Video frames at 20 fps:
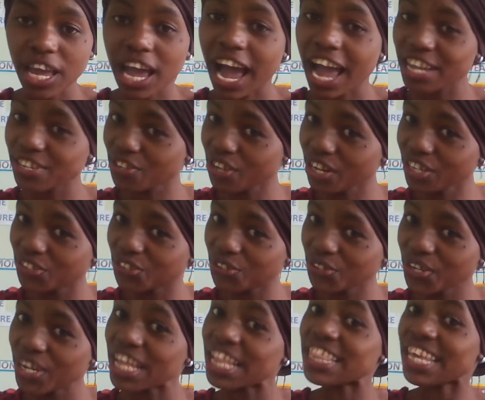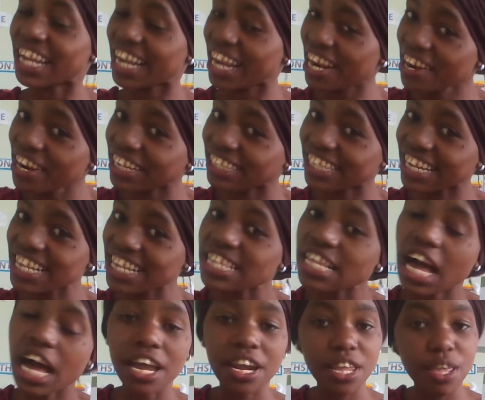I told you the characters
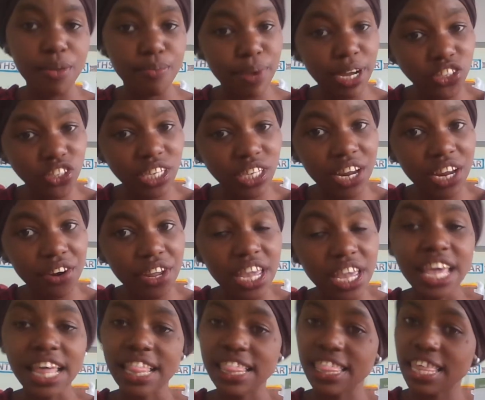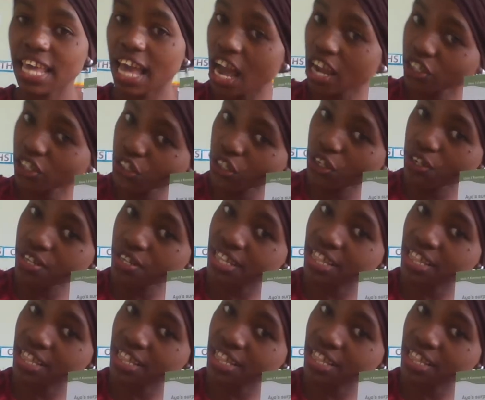are imaginary, the actions